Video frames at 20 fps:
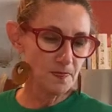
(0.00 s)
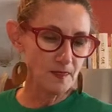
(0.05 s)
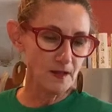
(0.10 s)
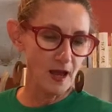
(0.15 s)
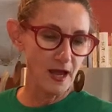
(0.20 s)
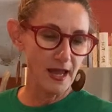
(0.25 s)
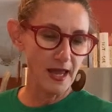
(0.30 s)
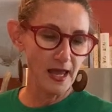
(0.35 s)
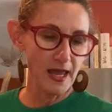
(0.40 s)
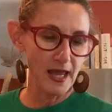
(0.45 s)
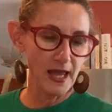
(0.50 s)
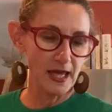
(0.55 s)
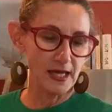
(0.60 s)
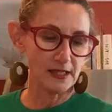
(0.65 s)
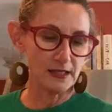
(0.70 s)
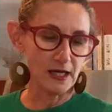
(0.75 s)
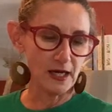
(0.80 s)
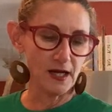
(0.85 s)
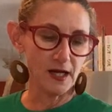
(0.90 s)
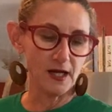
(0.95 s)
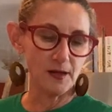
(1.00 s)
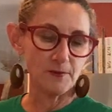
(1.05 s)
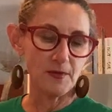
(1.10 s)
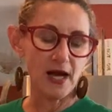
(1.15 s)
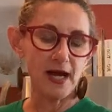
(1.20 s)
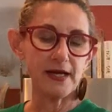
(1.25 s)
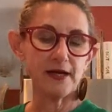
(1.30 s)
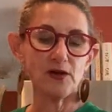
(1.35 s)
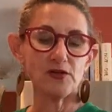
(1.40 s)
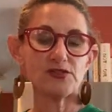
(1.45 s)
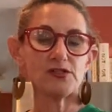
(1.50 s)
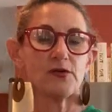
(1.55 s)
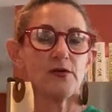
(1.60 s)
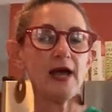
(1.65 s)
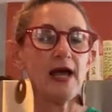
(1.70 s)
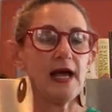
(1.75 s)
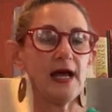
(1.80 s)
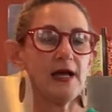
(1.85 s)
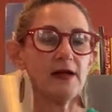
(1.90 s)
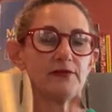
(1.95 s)
and I also
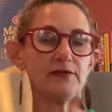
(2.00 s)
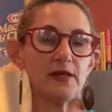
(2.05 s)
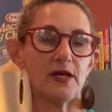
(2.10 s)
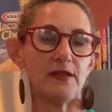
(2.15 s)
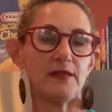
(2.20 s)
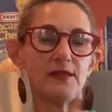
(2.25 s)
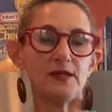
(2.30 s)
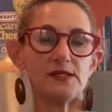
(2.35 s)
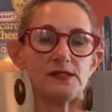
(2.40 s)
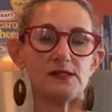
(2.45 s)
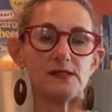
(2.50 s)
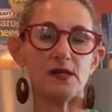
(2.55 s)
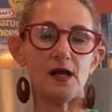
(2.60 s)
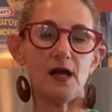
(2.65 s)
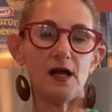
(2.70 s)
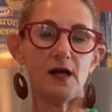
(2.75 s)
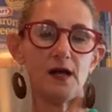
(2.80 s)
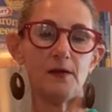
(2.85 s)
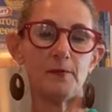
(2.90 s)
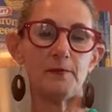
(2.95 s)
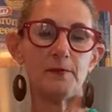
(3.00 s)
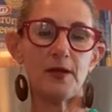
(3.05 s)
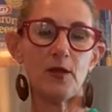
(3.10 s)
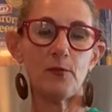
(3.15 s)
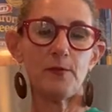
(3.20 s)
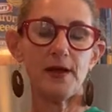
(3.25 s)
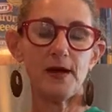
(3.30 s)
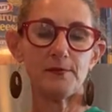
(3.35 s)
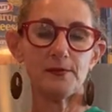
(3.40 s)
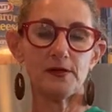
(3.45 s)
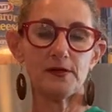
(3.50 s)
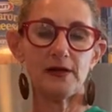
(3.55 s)
have this bell pepper.